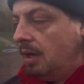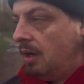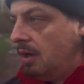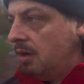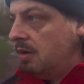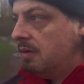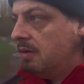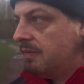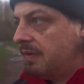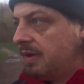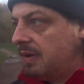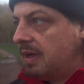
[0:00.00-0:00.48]

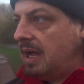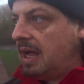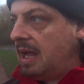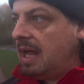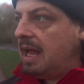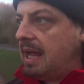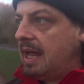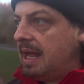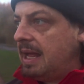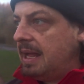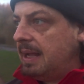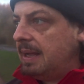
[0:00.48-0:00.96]
over
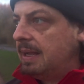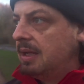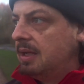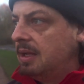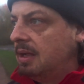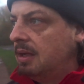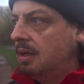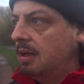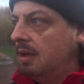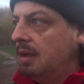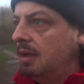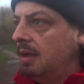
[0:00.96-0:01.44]
at
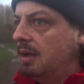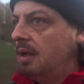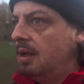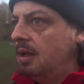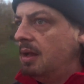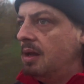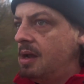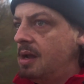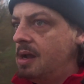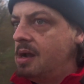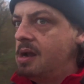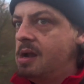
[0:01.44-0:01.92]

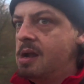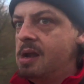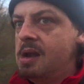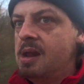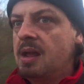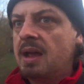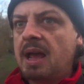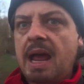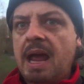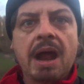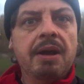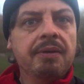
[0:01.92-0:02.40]
uh,
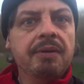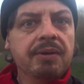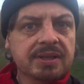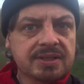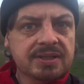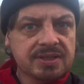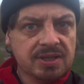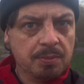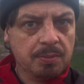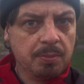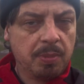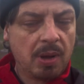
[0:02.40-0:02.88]

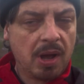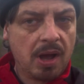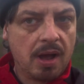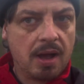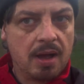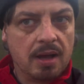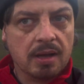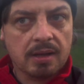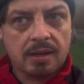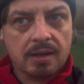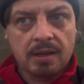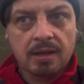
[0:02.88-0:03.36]
Herrington
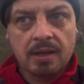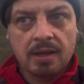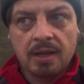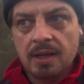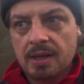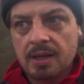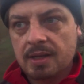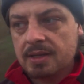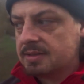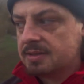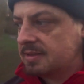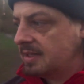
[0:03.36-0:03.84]
Park.
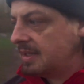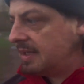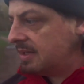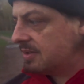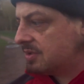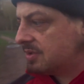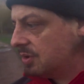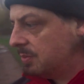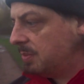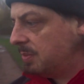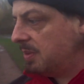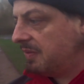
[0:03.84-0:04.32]
So
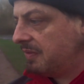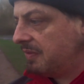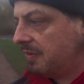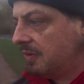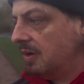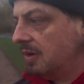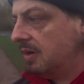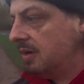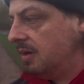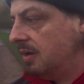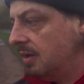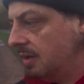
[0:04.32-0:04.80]
that should be
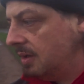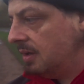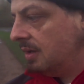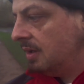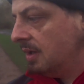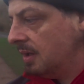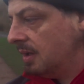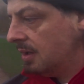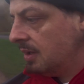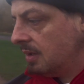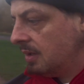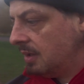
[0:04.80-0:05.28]
fun.
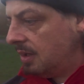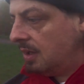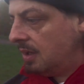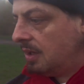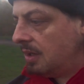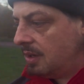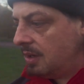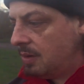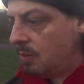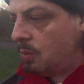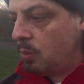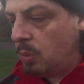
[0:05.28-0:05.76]

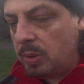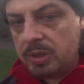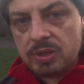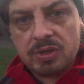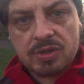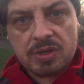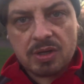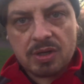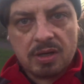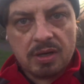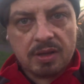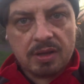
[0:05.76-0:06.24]
Uh, we're
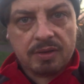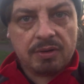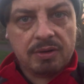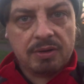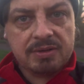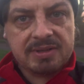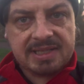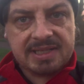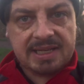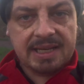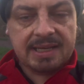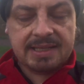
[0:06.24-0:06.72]
just going to
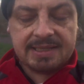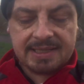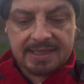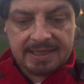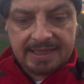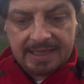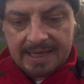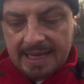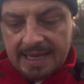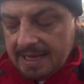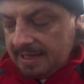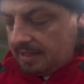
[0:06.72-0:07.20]
throw sticks
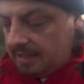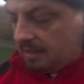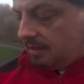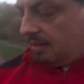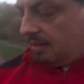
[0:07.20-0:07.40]
in the lake,